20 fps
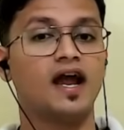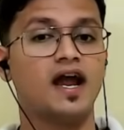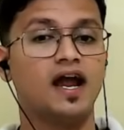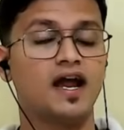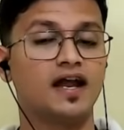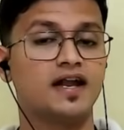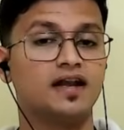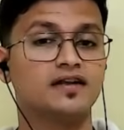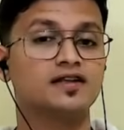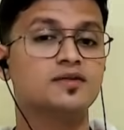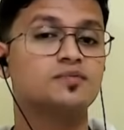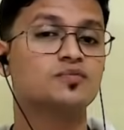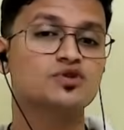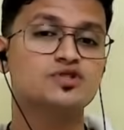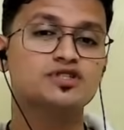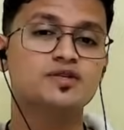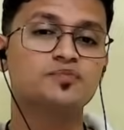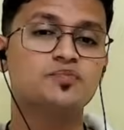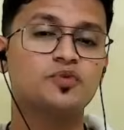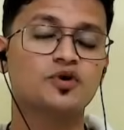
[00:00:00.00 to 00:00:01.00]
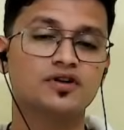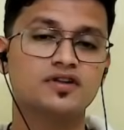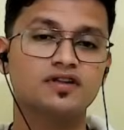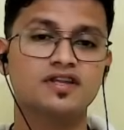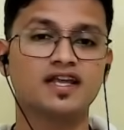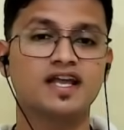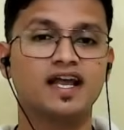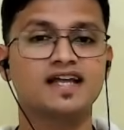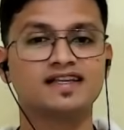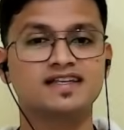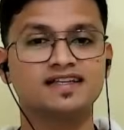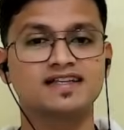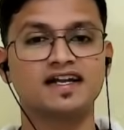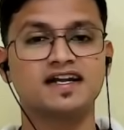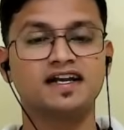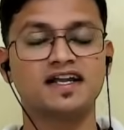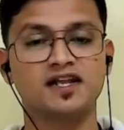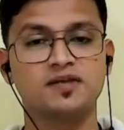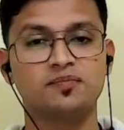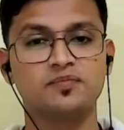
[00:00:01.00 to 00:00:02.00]
And the most important thing I think
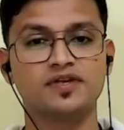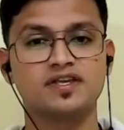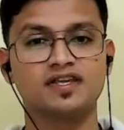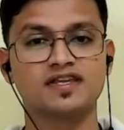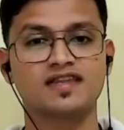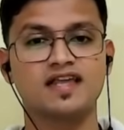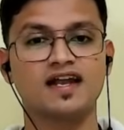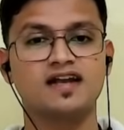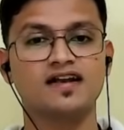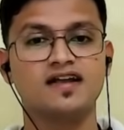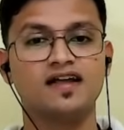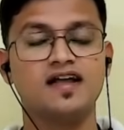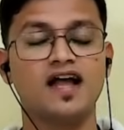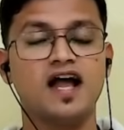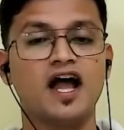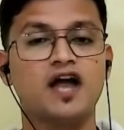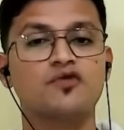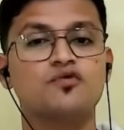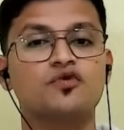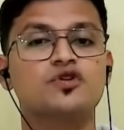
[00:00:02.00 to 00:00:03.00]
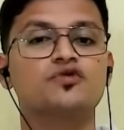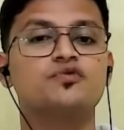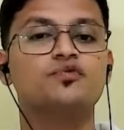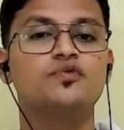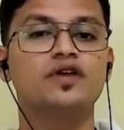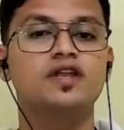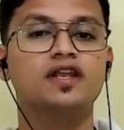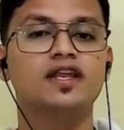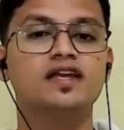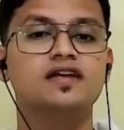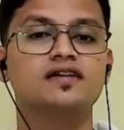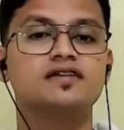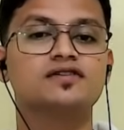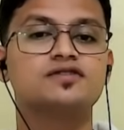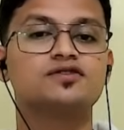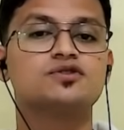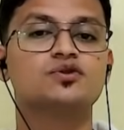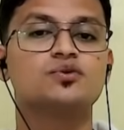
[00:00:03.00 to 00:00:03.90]
that helped me is that I was willing